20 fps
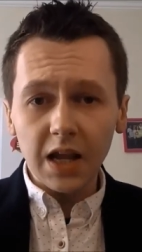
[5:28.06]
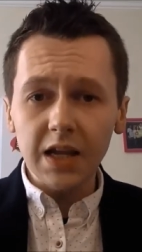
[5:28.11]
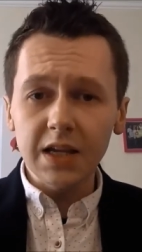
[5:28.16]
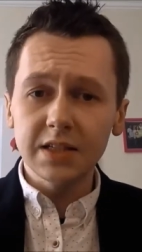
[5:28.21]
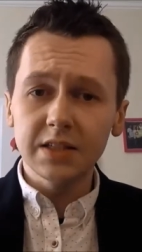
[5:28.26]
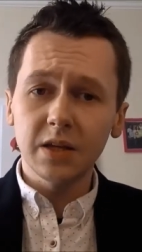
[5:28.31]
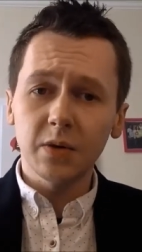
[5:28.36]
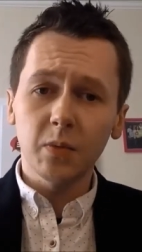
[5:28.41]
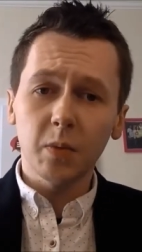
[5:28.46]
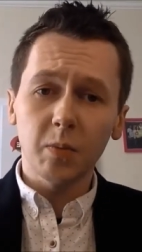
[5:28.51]

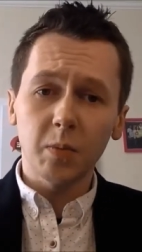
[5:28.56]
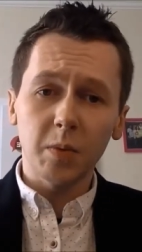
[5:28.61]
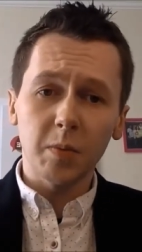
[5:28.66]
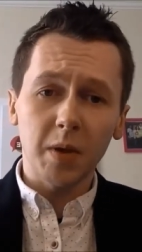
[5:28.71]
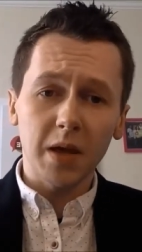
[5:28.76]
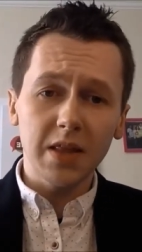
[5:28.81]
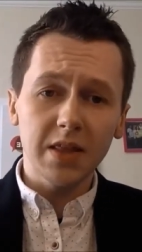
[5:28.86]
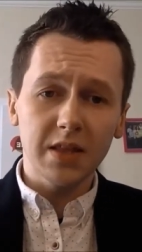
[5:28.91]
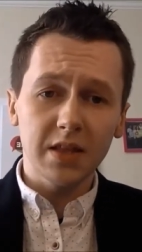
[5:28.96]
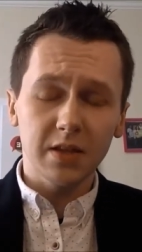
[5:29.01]
is that when we
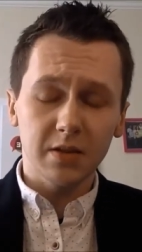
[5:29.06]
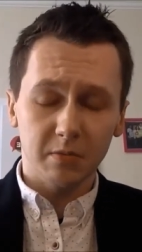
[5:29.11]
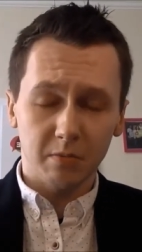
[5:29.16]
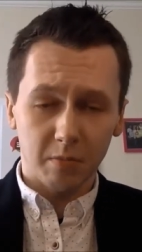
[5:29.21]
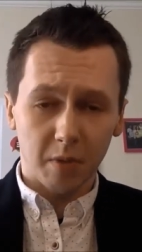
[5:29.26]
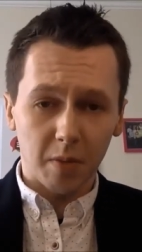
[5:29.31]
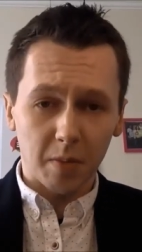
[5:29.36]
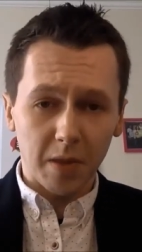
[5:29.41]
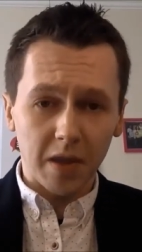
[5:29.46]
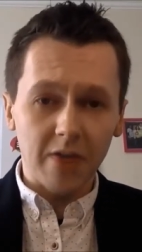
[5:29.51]
made the,
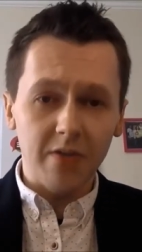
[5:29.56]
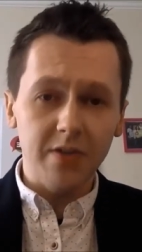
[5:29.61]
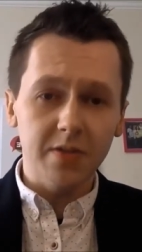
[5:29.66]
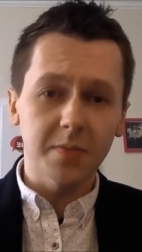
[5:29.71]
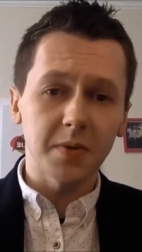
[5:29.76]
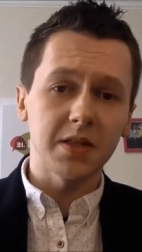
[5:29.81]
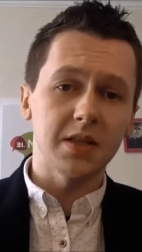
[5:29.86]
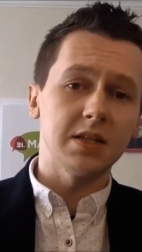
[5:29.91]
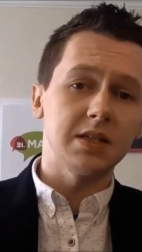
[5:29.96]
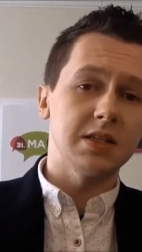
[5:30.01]
my parents
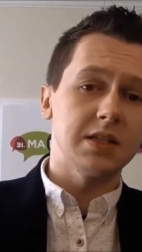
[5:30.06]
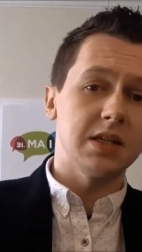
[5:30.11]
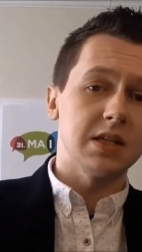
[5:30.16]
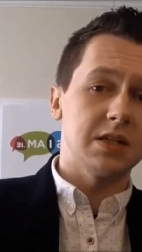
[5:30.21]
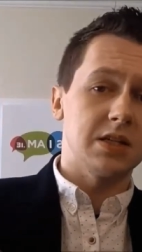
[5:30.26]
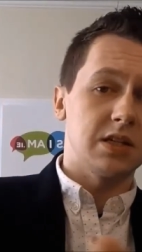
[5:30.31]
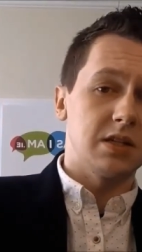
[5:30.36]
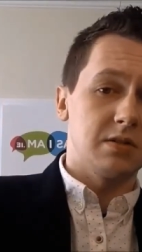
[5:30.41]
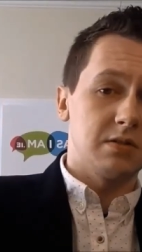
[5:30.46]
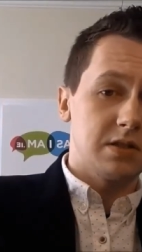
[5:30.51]
made the
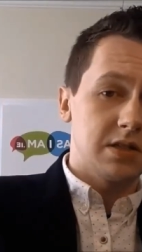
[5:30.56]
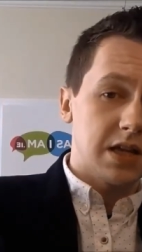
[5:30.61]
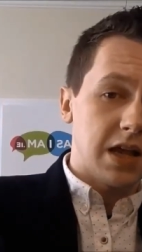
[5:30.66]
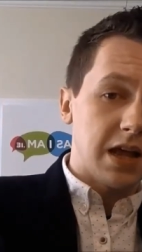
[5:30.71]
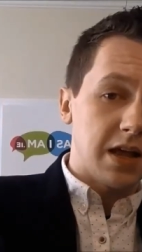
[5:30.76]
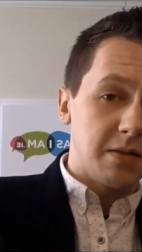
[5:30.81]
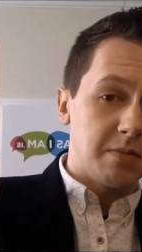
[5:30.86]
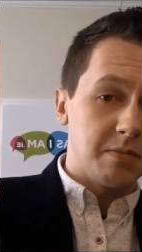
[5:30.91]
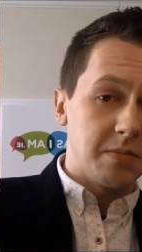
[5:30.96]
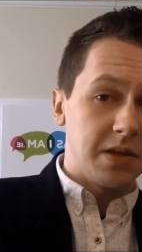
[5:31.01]
decision to
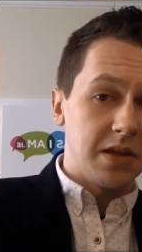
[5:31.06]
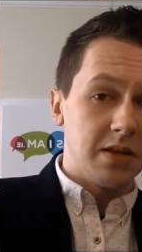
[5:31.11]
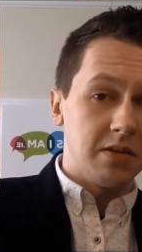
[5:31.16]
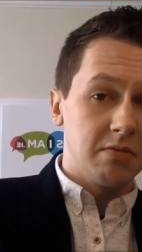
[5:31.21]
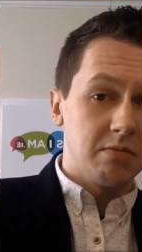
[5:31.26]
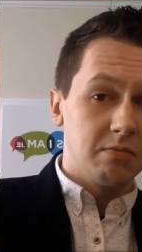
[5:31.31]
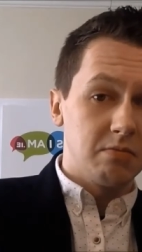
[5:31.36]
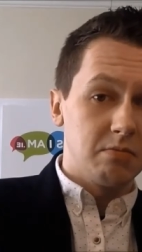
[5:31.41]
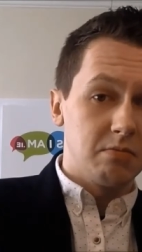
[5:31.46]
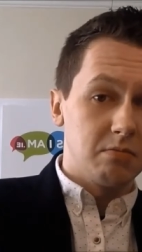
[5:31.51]
help me
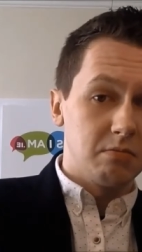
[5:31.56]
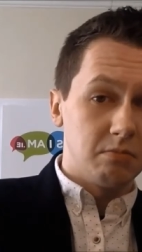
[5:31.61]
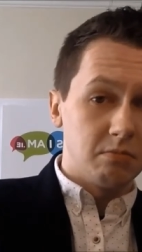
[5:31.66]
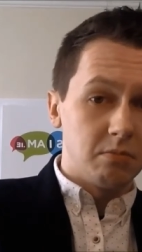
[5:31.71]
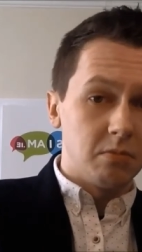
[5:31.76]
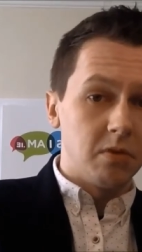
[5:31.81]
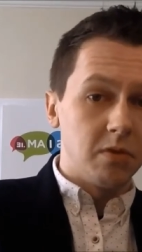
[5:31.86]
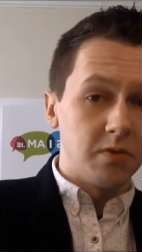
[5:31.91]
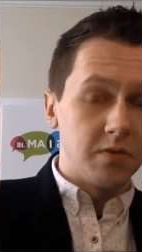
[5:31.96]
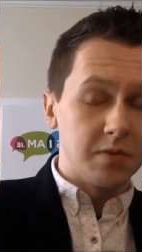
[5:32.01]

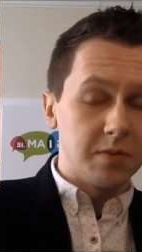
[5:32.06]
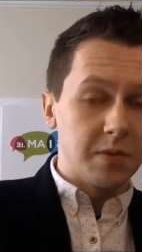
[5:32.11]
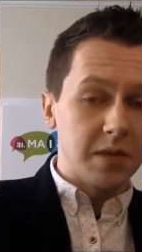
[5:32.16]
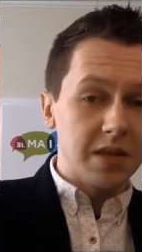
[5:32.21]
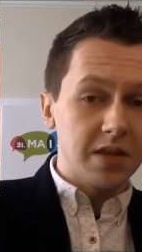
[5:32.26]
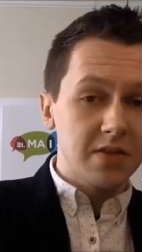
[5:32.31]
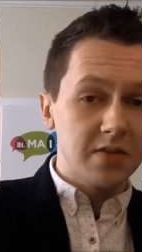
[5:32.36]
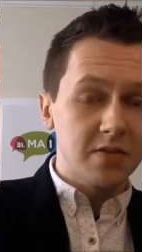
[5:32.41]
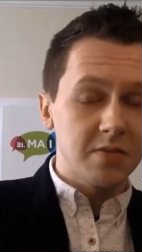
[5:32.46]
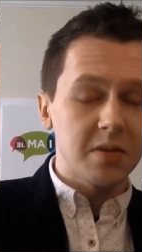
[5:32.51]
move to
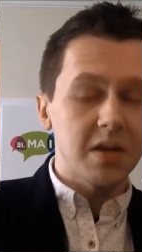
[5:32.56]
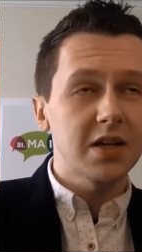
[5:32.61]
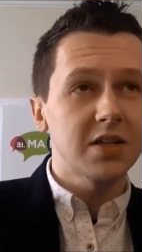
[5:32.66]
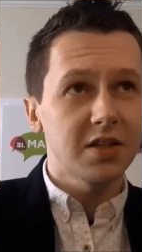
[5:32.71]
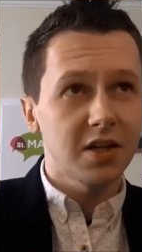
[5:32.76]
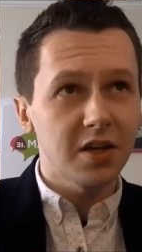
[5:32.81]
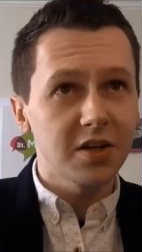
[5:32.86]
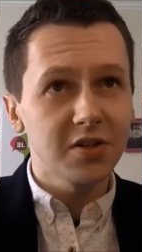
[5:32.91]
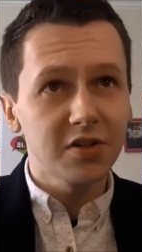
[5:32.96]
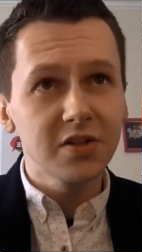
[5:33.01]
mainstream, and
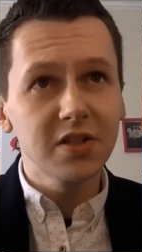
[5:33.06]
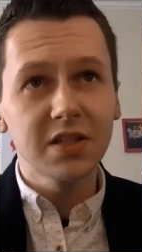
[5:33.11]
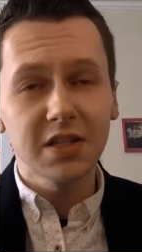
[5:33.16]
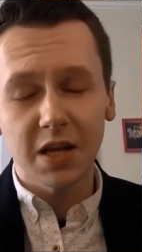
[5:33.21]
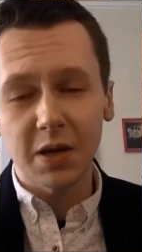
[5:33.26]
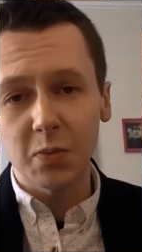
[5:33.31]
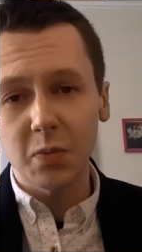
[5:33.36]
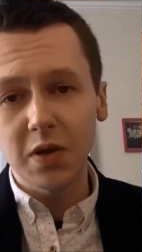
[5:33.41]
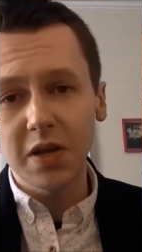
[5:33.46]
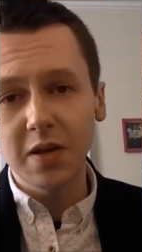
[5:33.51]
actually I should
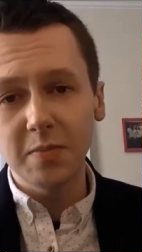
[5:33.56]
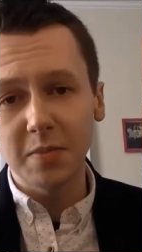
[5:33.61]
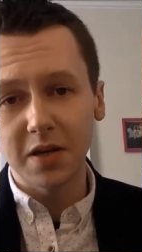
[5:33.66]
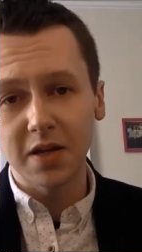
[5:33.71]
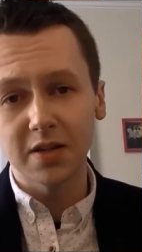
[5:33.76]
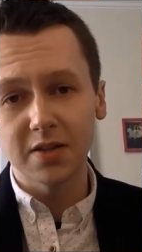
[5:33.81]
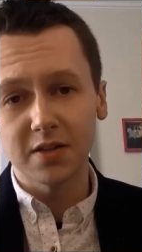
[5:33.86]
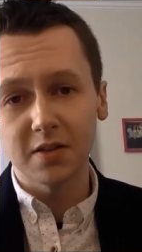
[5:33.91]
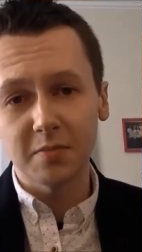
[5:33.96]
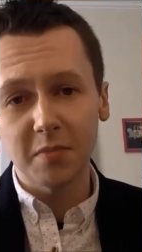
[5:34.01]
say we
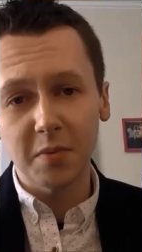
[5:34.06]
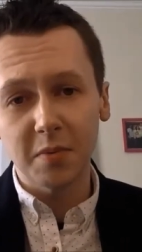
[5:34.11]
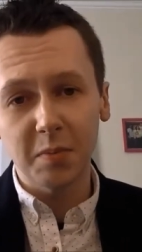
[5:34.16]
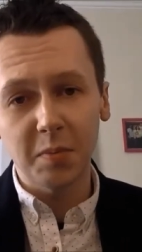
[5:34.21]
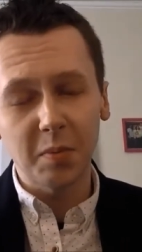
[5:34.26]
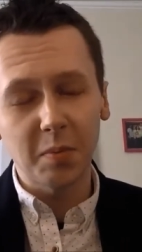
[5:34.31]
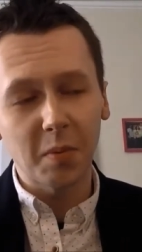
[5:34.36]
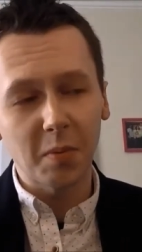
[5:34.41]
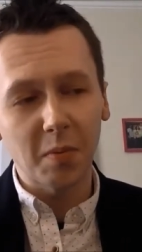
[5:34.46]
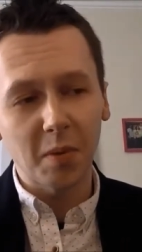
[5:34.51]
because I
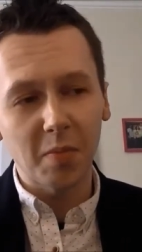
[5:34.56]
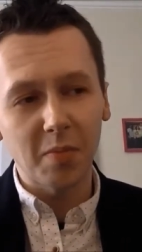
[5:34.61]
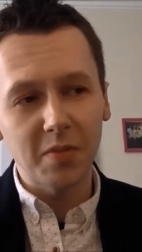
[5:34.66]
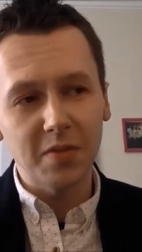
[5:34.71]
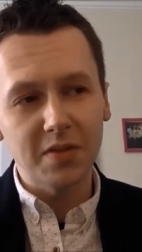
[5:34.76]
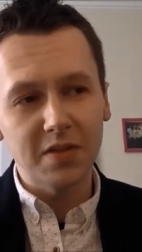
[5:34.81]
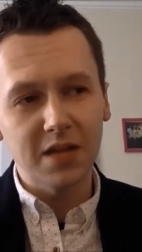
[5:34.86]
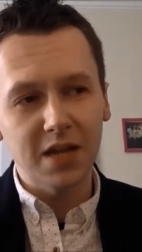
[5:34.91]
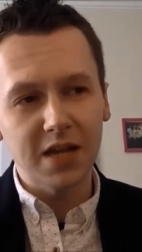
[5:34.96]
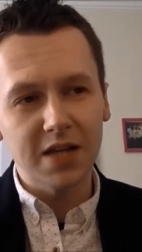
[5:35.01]
remember my mom
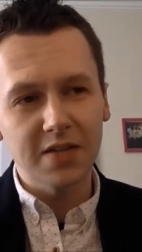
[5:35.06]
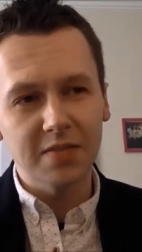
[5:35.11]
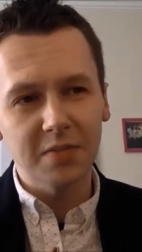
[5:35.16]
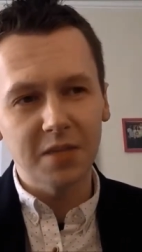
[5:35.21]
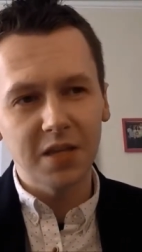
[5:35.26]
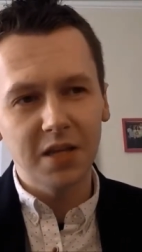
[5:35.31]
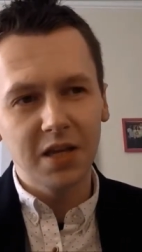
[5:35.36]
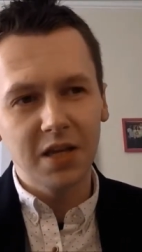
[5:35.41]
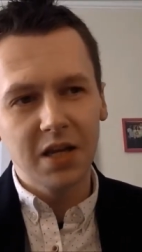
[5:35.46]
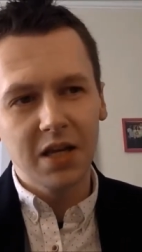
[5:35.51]
used to ask me,